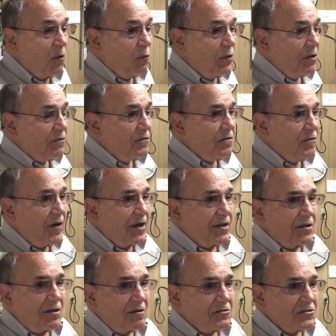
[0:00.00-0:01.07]
We have
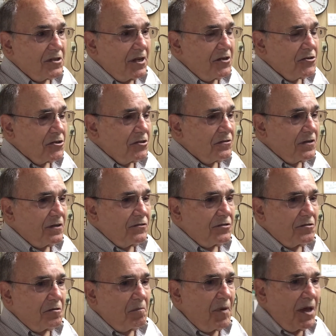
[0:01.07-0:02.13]
divided our stations
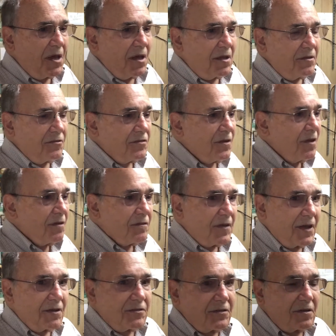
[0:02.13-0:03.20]
into domains
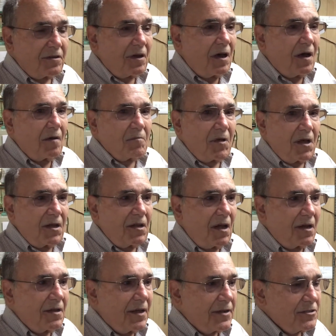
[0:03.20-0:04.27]
thanks to Tom,
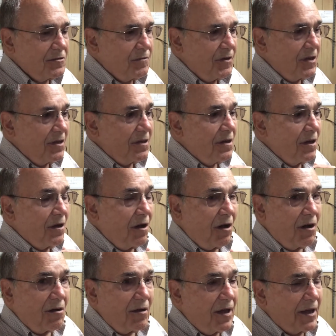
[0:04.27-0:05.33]
K9XV,
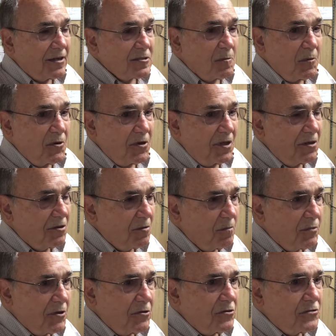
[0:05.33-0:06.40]
our expert in
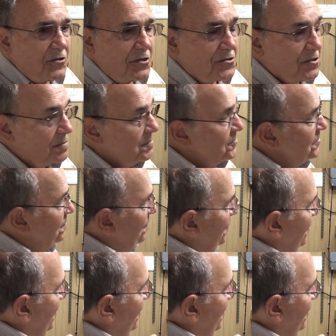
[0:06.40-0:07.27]
computer systems.